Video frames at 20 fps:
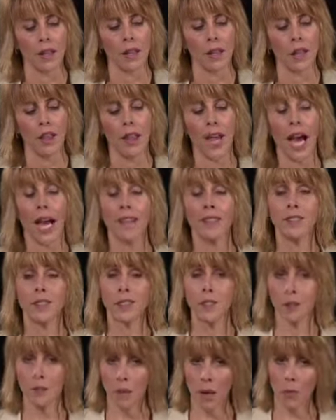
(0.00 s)
that
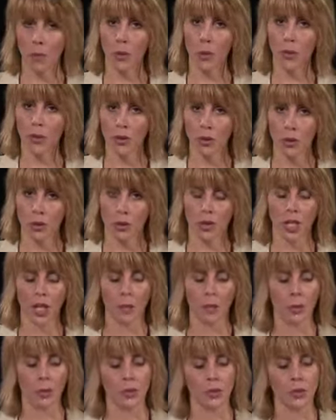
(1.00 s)
the member or
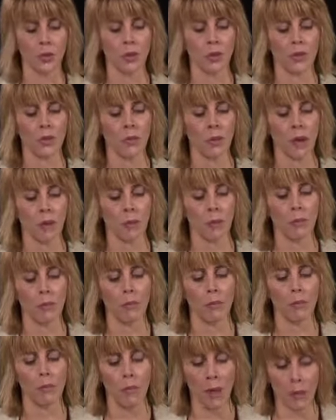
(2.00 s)
associated person with a
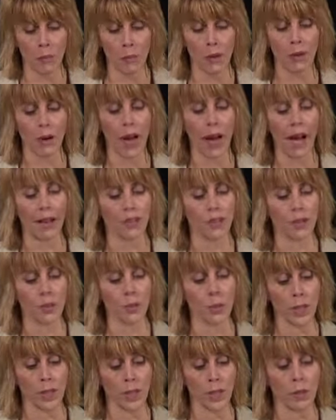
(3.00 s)
member has a
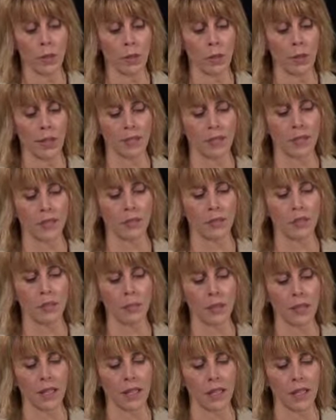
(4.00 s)
reasonable basis to
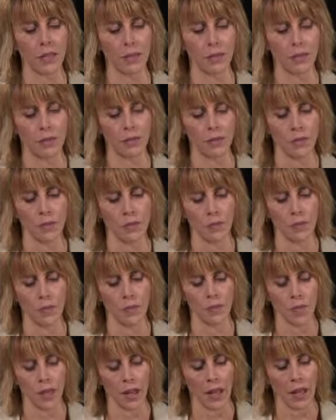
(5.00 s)
believe
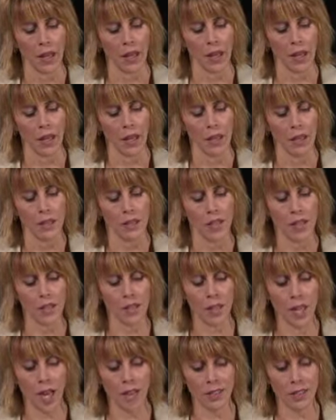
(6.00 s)
that
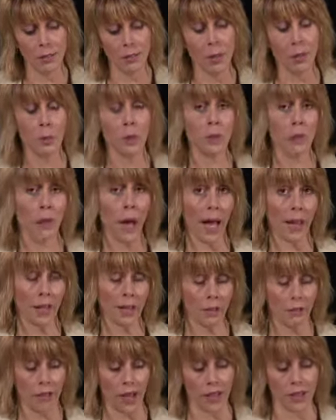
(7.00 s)
the customer would
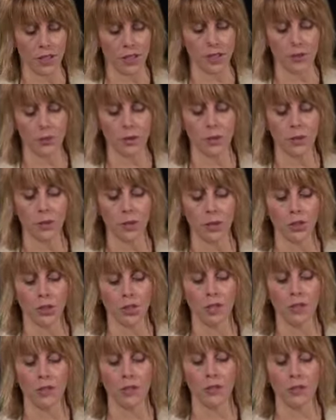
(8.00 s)
benefit from
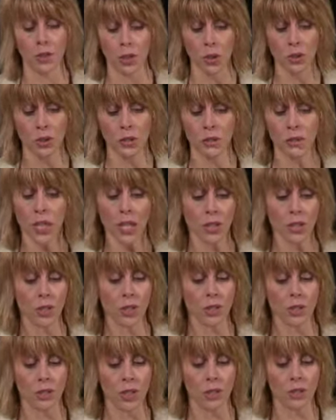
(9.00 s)
certain
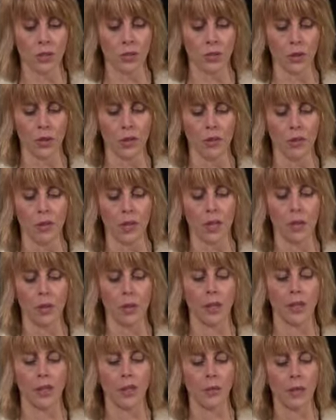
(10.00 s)
features of deferred
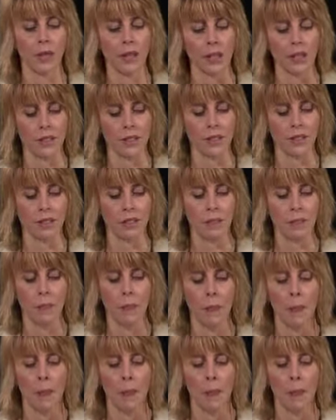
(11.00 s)
variable annuities.